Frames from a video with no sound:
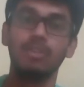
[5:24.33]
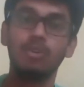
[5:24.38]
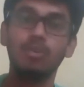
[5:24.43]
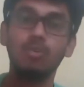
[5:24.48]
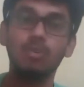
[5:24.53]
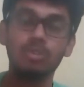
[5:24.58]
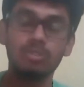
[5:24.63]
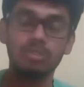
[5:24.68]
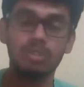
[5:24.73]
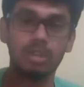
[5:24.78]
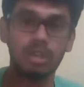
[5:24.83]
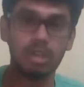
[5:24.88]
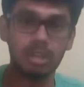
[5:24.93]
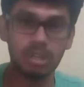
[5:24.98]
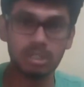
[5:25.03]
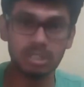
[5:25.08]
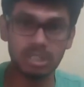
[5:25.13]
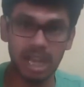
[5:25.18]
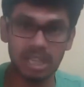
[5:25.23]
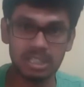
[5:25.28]
you
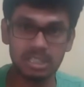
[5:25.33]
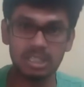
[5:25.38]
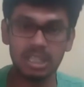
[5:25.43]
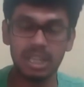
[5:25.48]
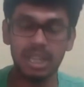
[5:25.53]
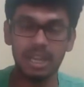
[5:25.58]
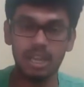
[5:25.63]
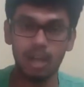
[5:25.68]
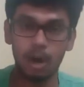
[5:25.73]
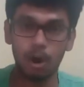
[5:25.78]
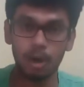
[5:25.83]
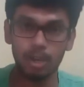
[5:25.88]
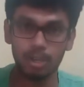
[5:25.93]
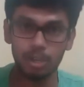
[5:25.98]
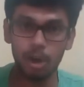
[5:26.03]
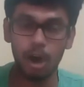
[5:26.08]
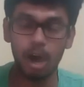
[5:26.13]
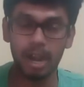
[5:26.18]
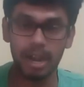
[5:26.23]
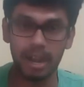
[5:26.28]
succeed on
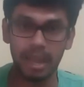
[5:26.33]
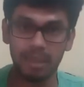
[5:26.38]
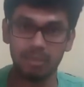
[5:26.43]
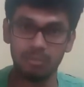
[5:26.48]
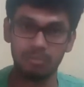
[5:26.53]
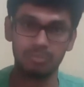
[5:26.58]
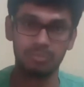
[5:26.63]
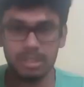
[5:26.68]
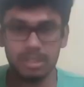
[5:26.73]
your life.